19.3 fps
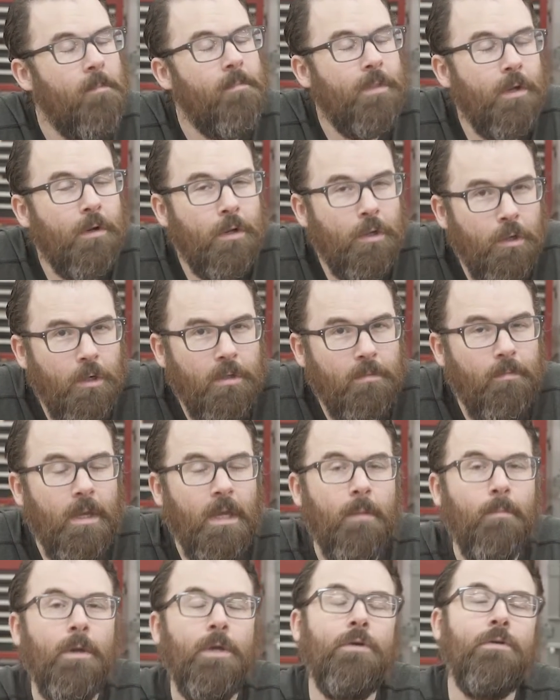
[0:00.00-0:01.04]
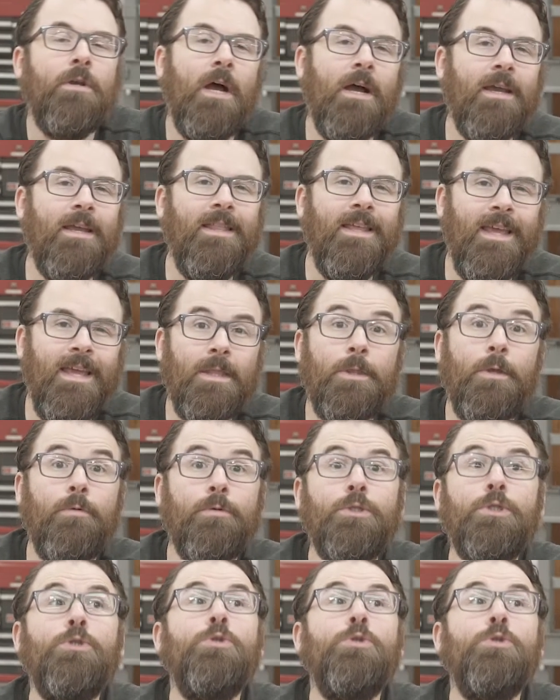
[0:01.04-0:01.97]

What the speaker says: There could be, but you're not going to get those